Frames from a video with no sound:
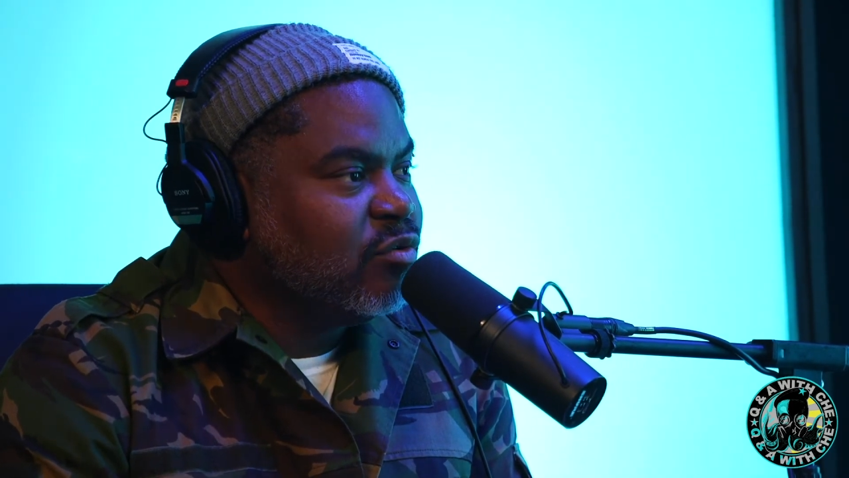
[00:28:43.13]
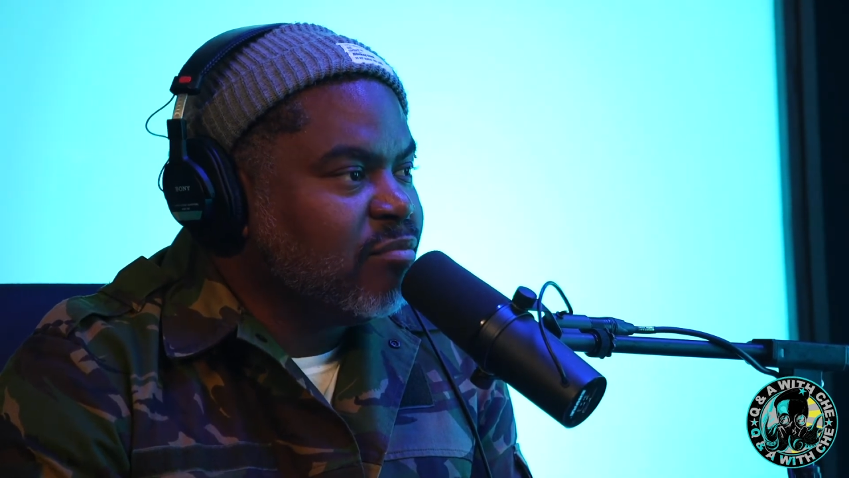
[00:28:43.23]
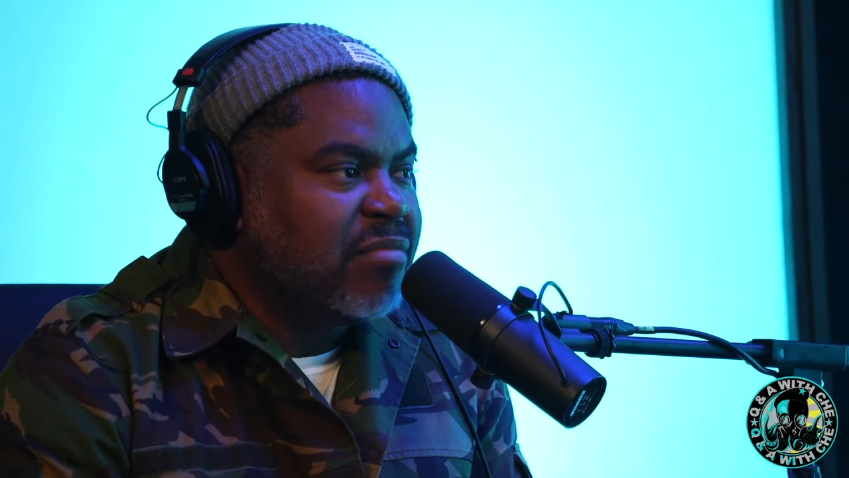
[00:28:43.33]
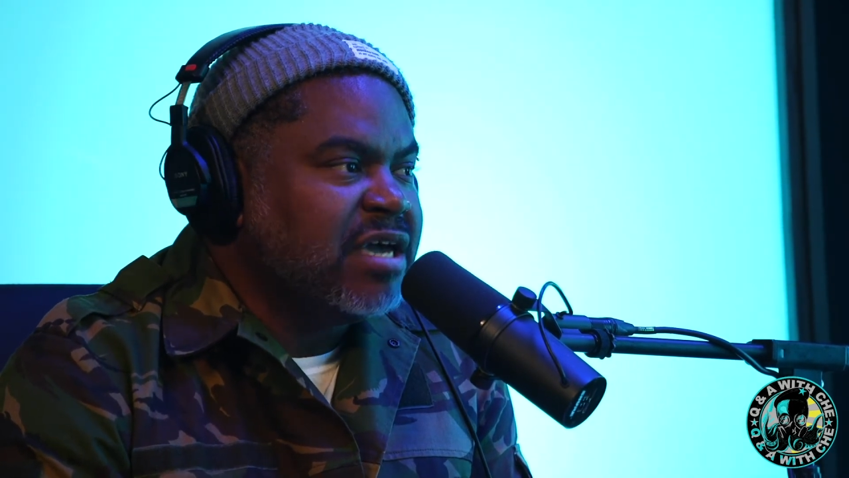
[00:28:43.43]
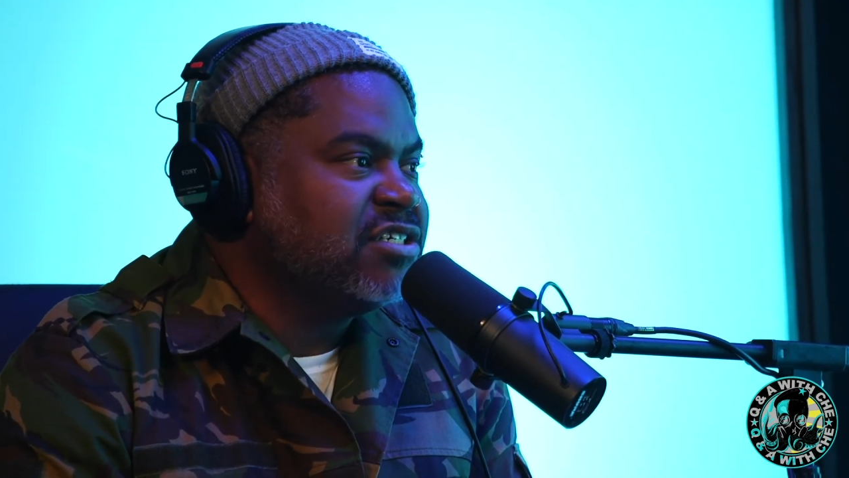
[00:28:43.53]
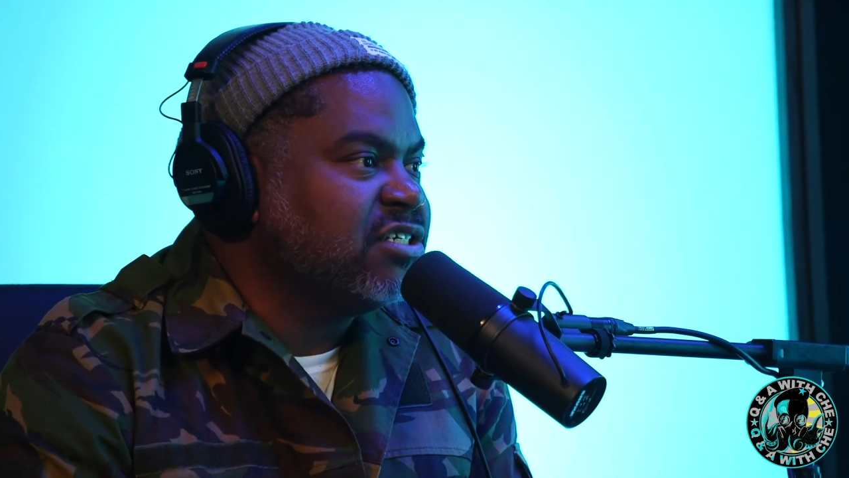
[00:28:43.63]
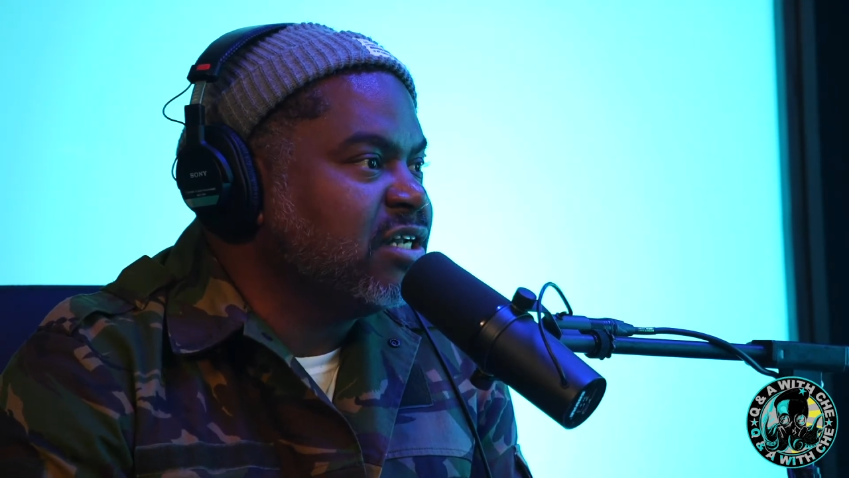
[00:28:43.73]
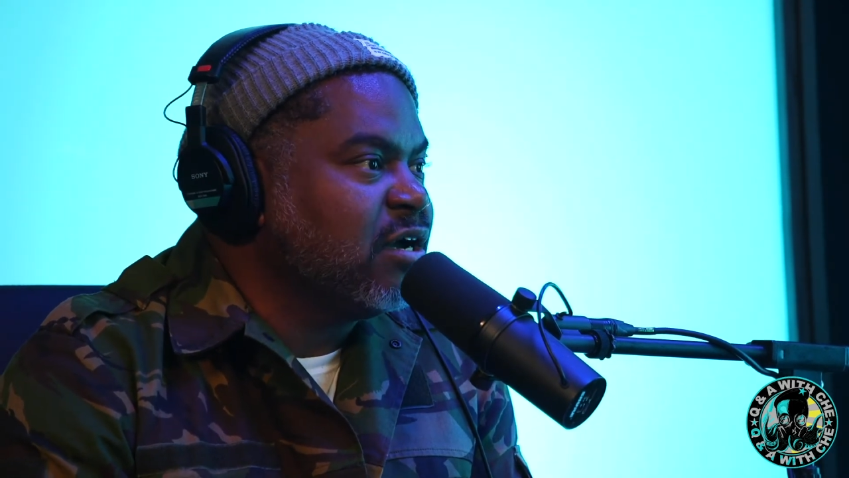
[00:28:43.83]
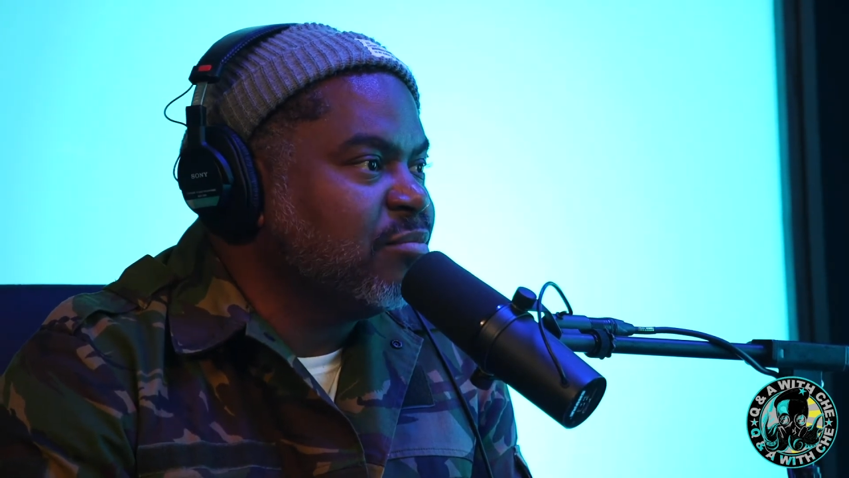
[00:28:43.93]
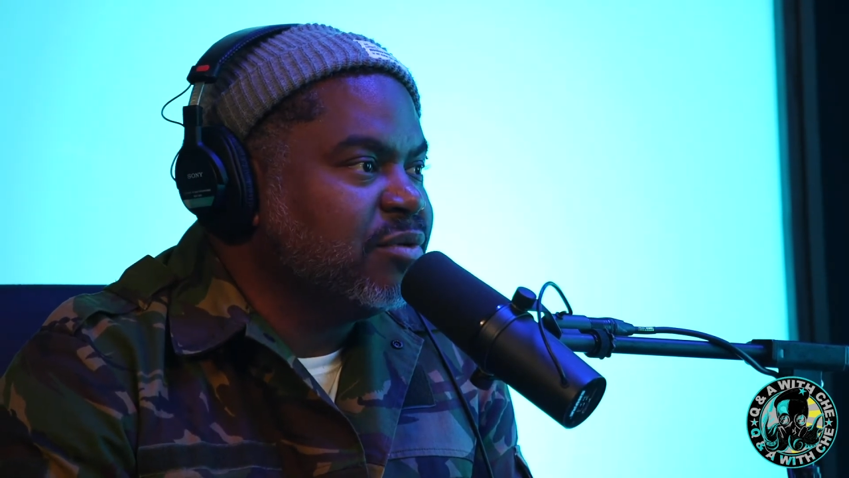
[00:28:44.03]
You can make
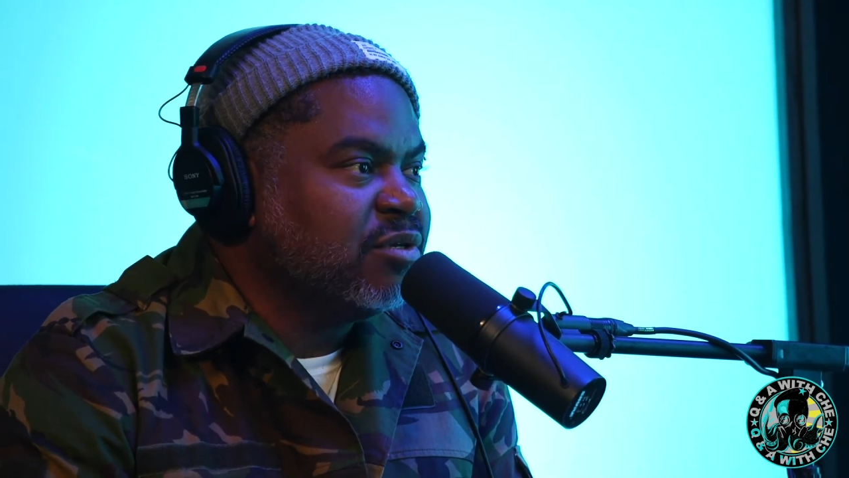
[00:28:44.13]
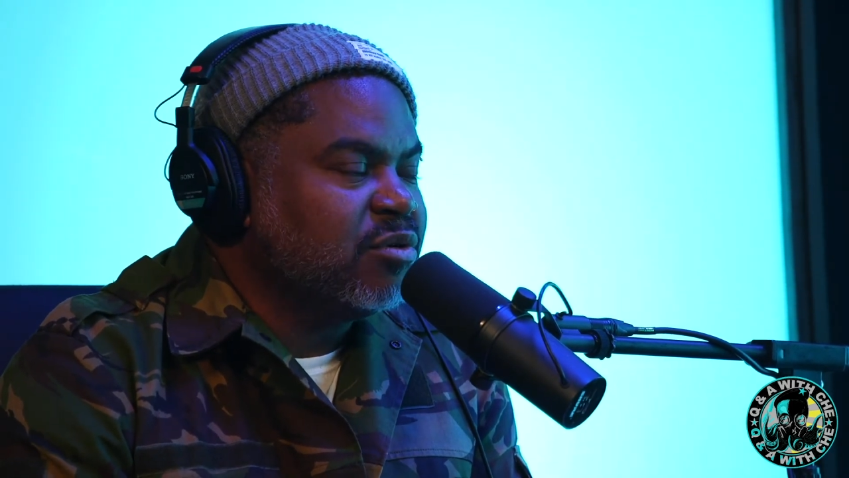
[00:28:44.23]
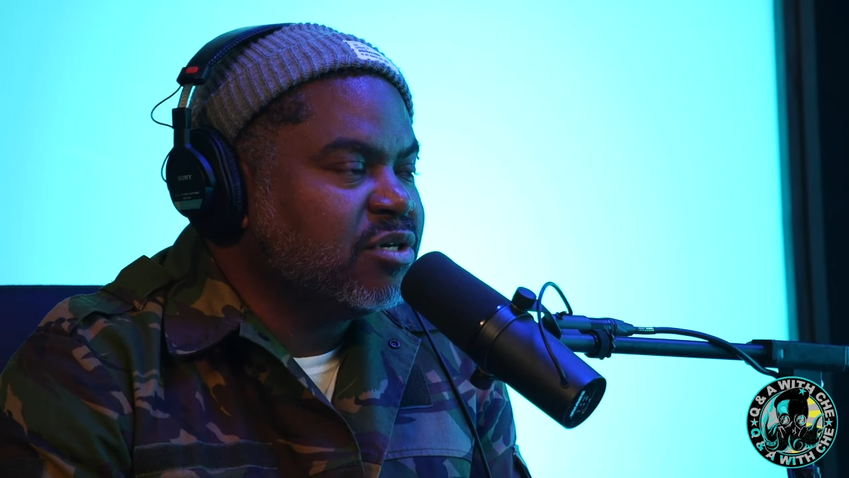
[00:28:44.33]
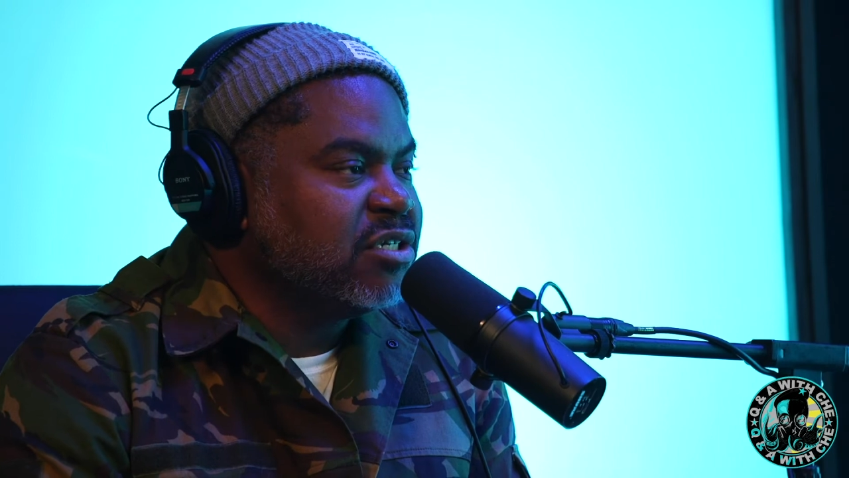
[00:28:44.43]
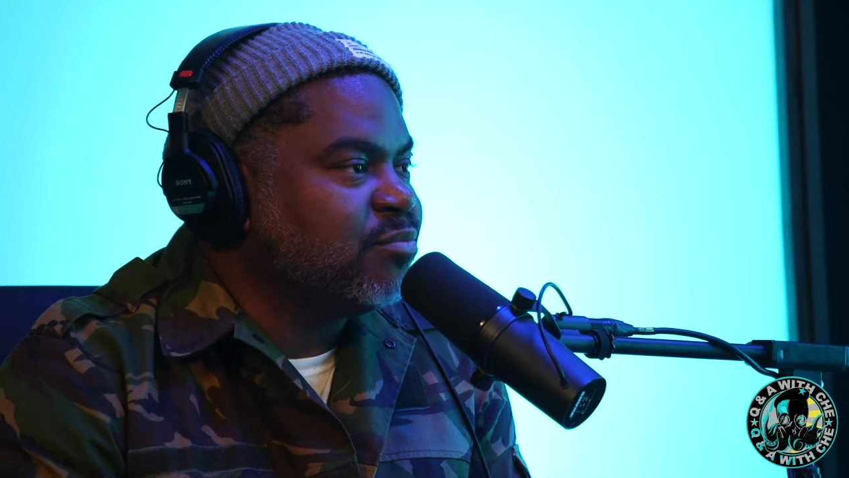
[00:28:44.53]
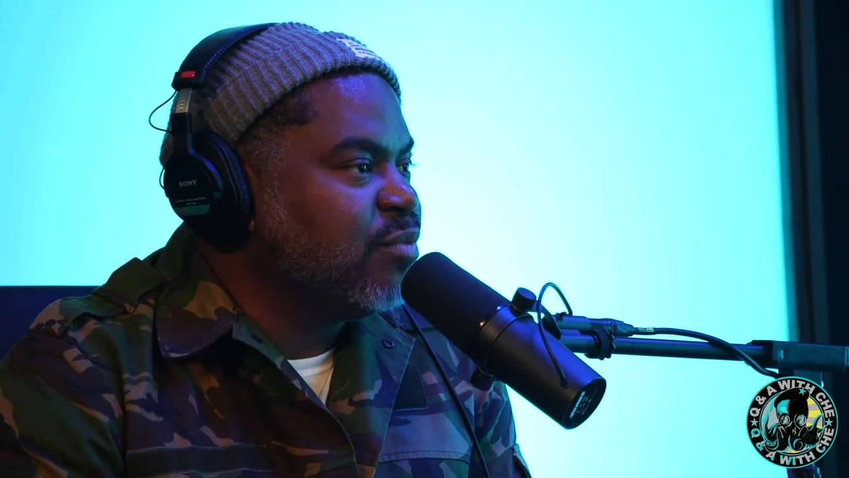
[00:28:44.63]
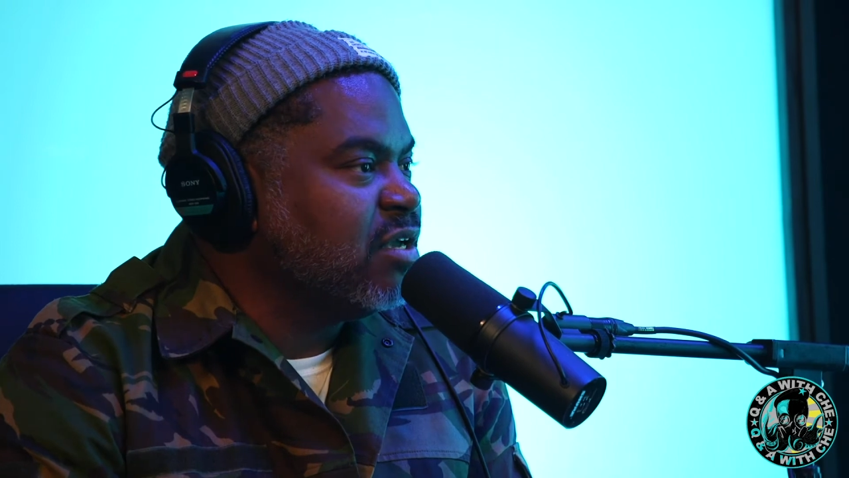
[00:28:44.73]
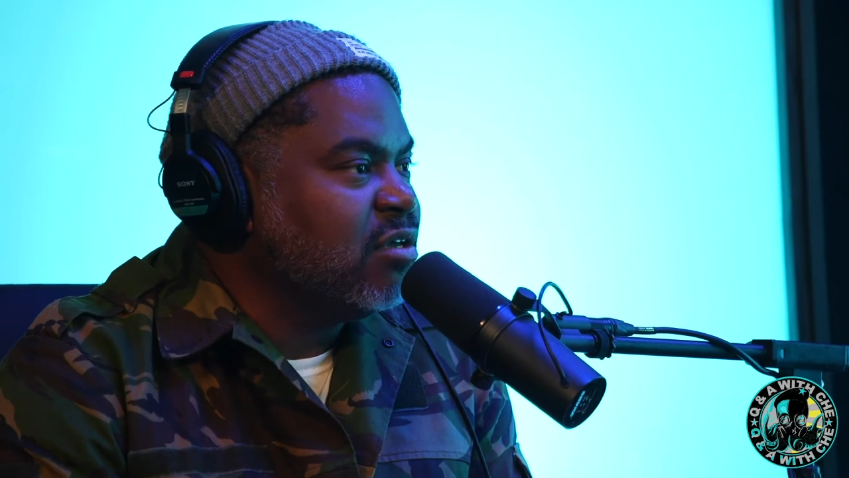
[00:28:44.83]
shit up. You can express.